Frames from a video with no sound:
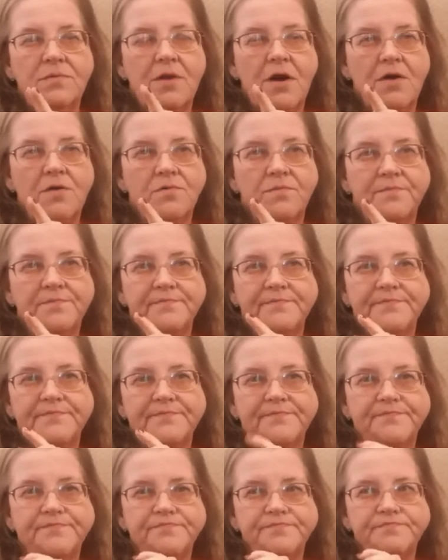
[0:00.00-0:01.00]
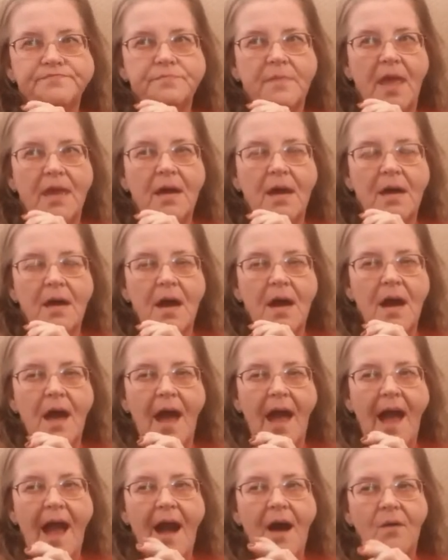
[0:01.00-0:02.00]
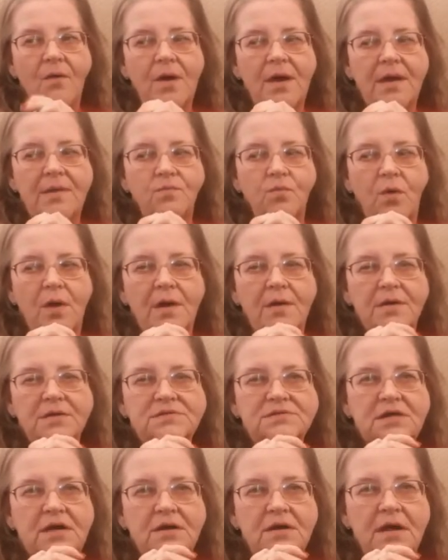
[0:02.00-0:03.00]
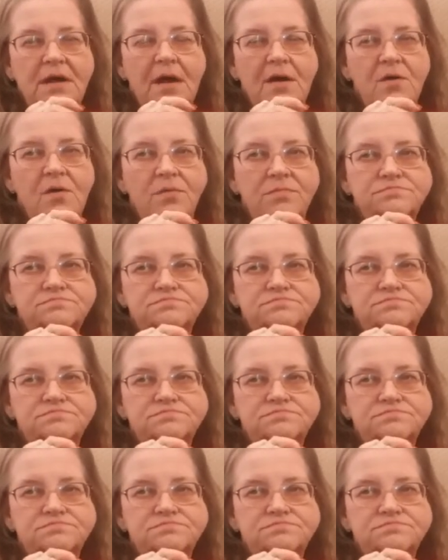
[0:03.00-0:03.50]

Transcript: know how and where it's going to go.